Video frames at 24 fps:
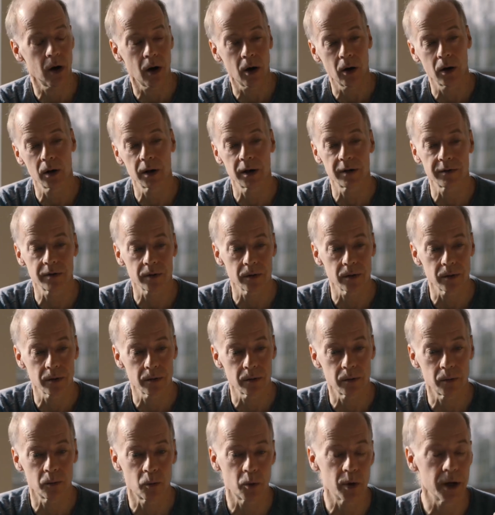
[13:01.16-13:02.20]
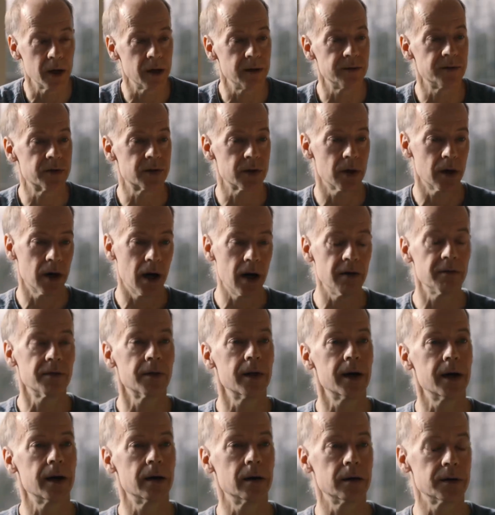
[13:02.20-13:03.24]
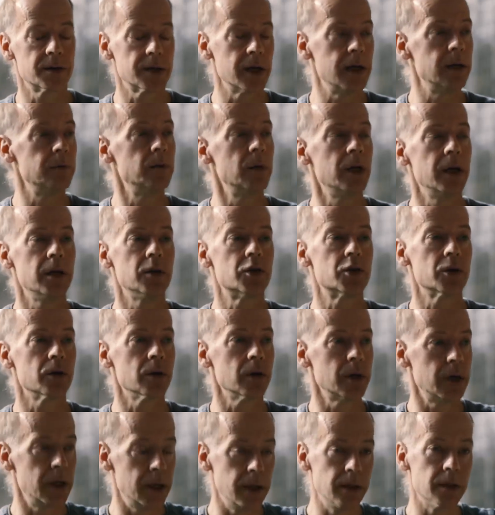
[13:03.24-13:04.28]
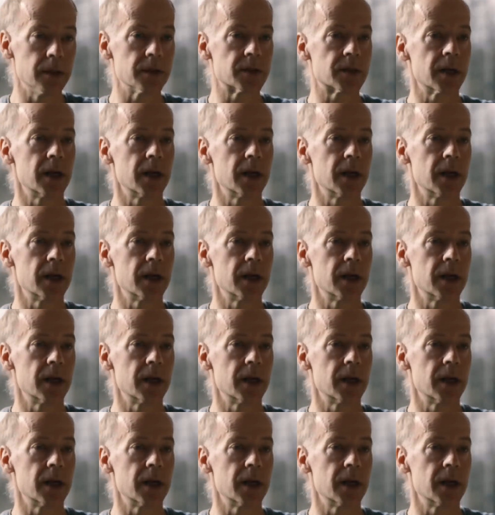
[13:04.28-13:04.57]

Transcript: all other waves of that same nature in the